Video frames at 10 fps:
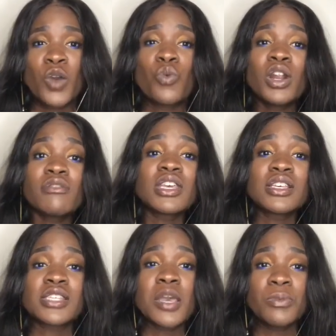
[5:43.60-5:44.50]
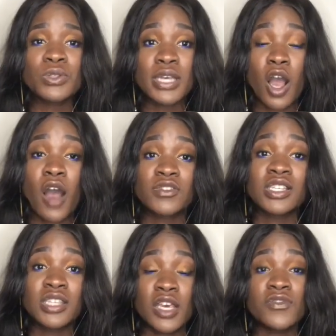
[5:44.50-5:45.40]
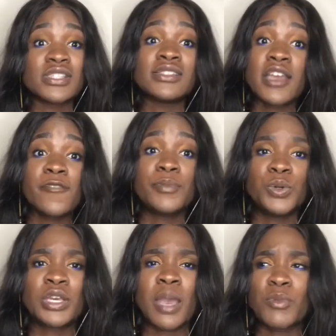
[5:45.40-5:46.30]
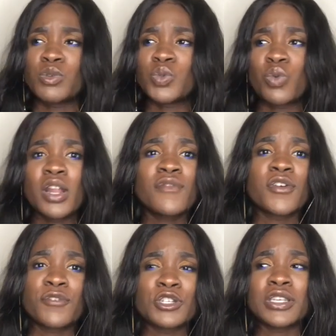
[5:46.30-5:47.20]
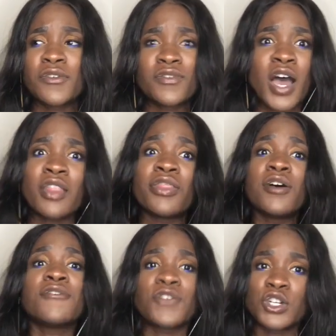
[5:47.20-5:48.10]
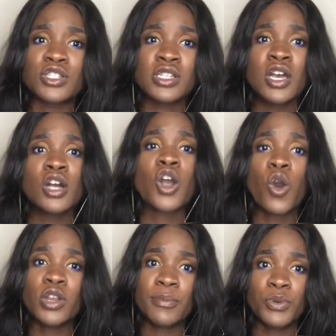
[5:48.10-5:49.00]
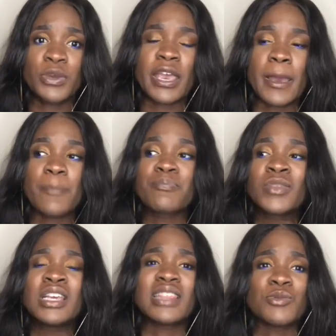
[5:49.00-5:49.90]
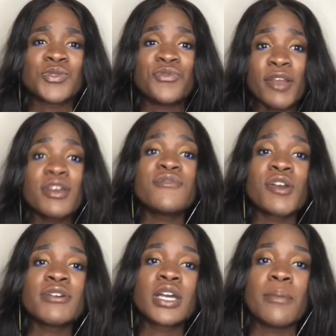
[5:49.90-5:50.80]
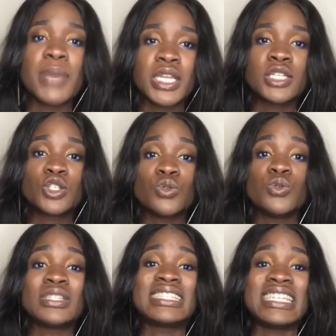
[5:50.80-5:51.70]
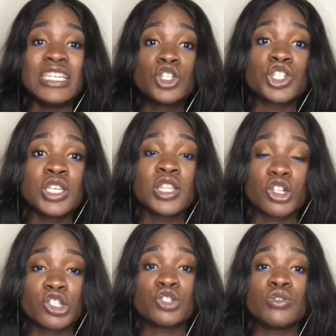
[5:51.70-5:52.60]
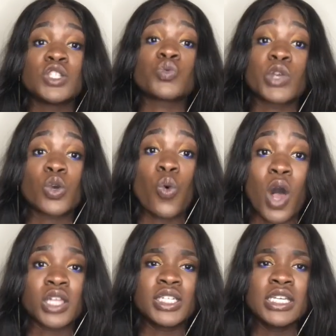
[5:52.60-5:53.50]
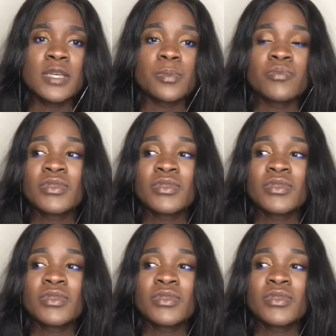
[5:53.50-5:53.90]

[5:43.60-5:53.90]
One of the examples I often give is Dev Bootcamp. It was one of the first, if not the first, coding bootcamp that was very, very committed to teaching their students with quality.